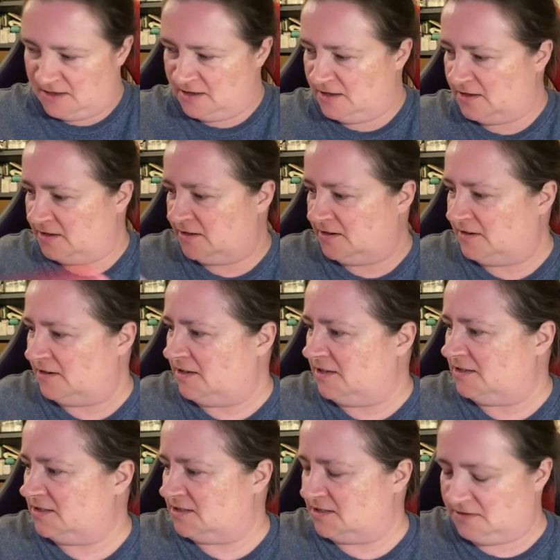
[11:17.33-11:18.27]

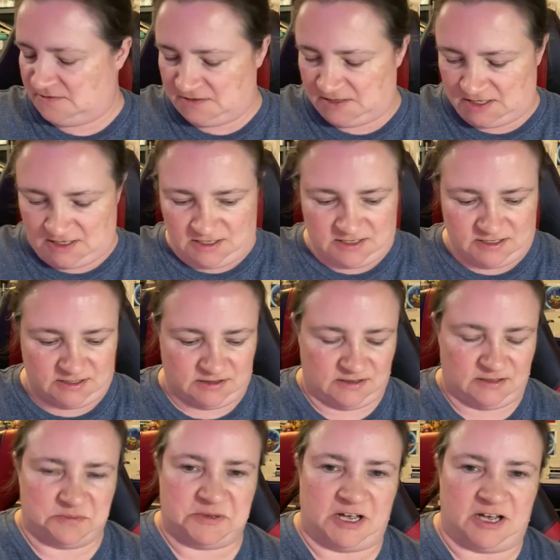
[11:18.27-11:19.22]
Alright, so in
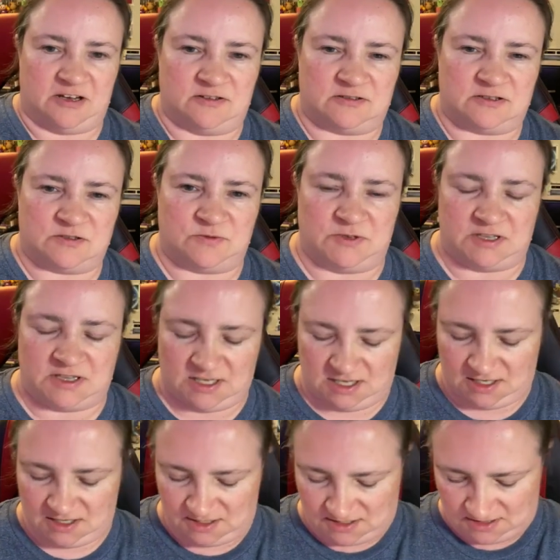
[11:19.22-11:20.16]
the pouch with
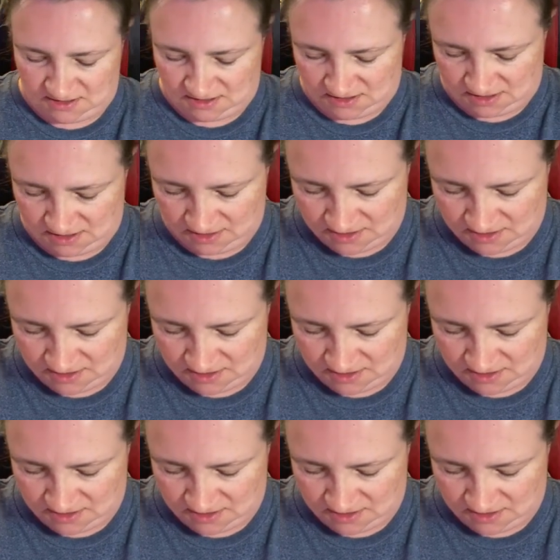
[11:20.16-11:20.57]
it